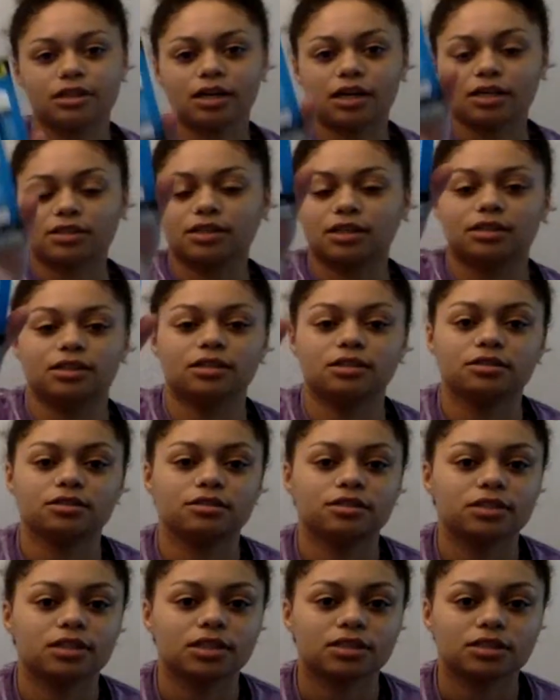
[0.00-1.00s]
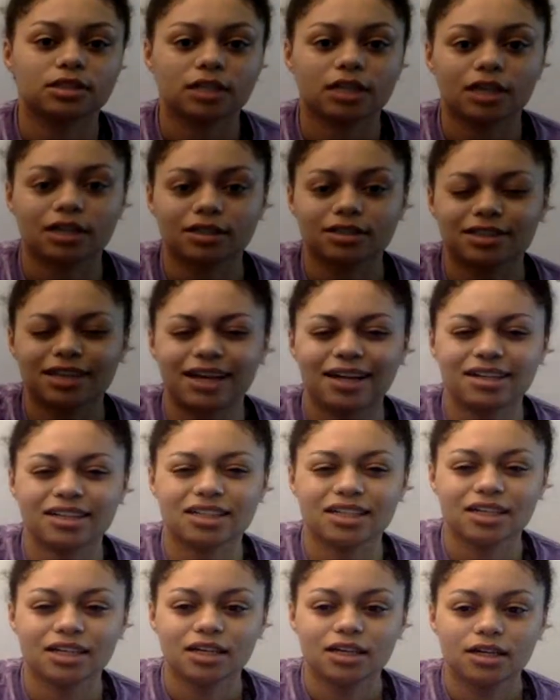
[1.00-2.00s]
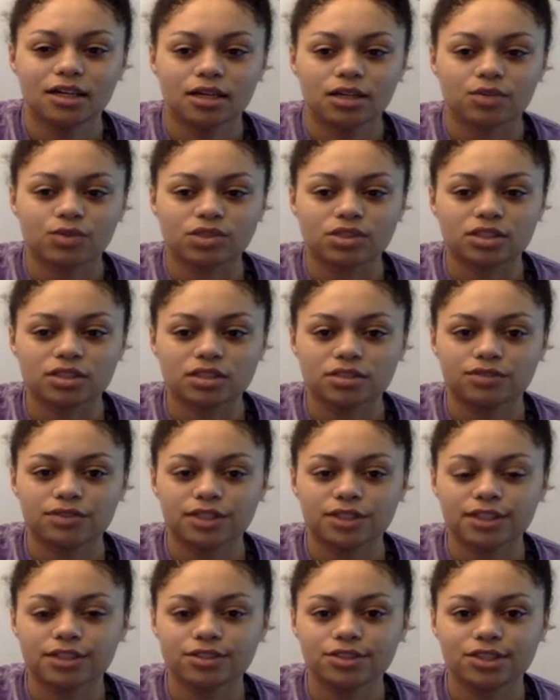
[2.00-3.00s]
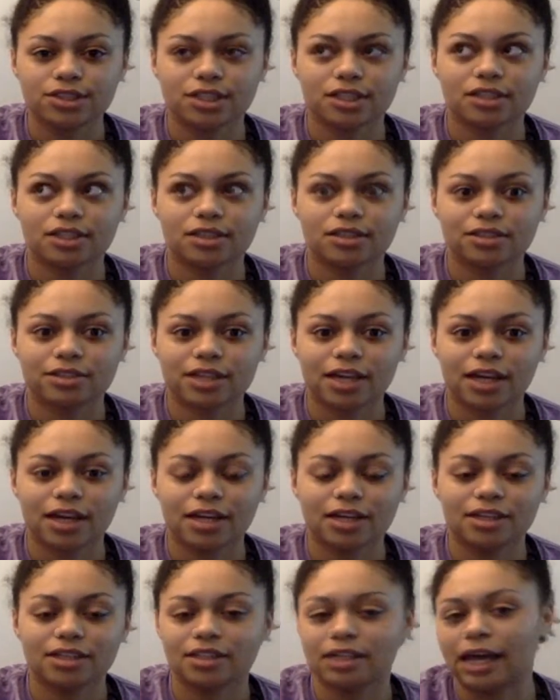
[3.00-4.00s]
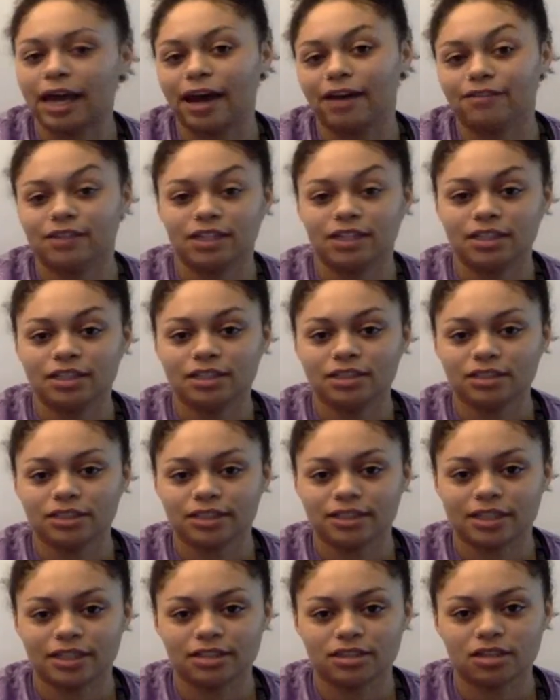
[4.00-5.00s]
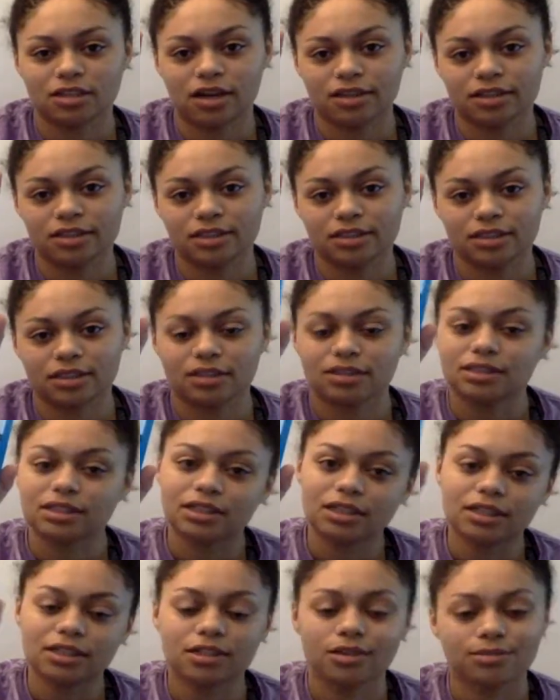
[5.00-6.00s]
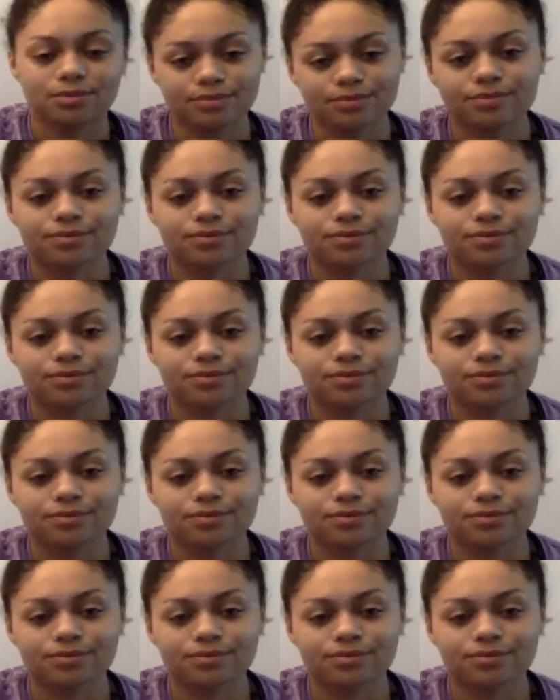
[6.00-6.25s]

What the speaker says: I guess I need glue sticks. Like, because I was looking for a glue stick the other day and I didn't have any. So then I saw these and I was like,